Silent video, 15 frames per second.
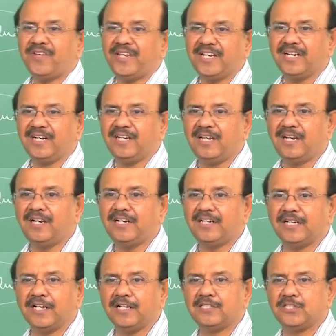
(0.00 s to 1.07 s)
very clearly
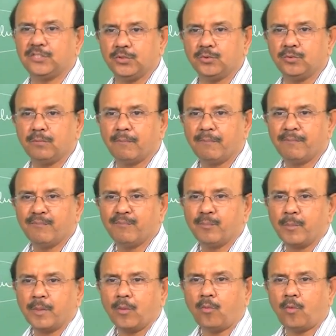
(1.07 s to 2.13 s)
tells you
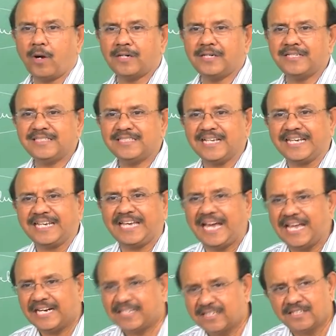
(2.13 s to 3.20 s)
what is the
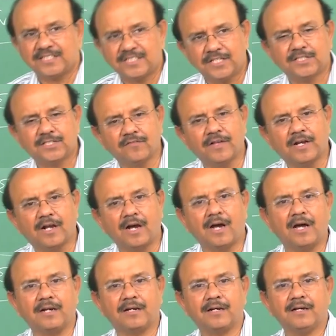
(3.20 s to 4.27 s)
characteristics of the
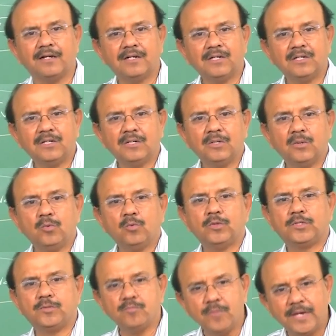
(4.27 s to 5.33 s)
car
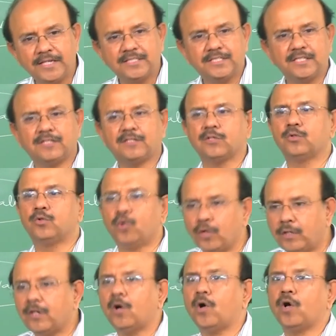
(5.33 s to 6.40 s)
which makes it
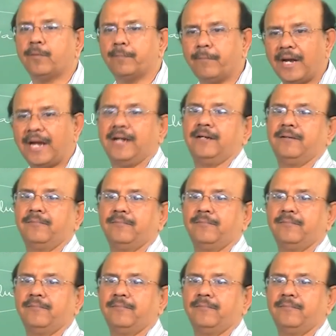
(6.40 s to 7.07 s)
good or bad.